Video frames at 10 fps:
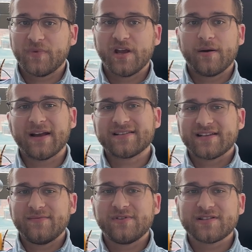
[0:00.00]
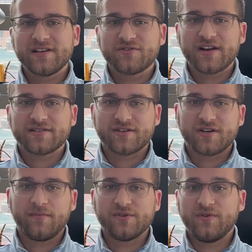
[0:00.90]
By seamlessly
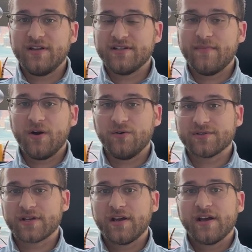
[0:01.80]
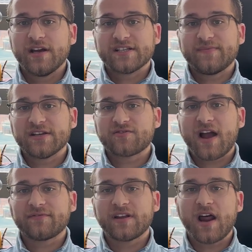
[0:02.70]
transitioning between these modes,
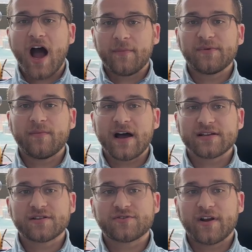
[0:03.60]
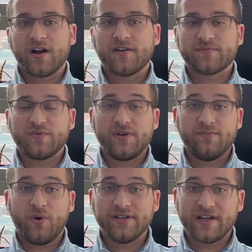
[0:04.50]
spacecraft can optimize the trade-offs between
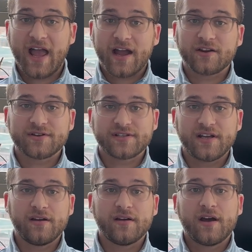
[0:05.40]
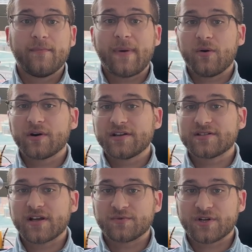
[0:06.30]
pointing accuracy, power
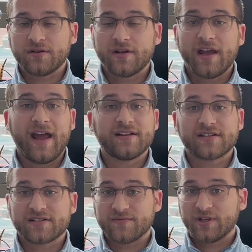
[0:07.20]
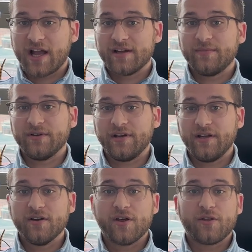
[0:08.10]
consumption, and system reliability
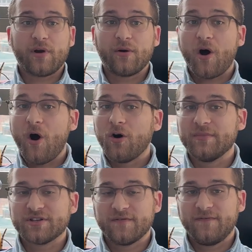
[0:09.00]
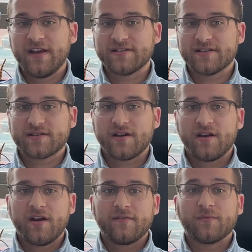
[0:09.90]
throughout all mission phases,
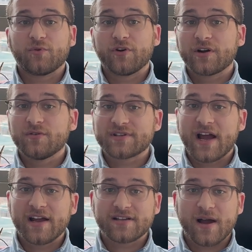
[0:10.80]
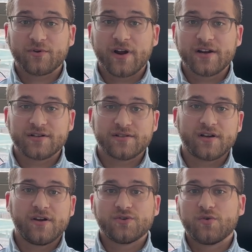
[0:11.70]
from critical science operations
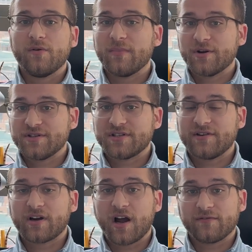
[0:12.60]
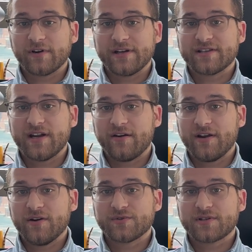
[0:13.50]
to emergency recovery
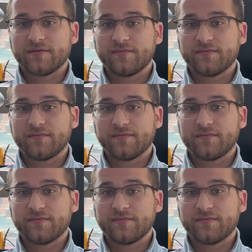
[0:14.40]
scenarios.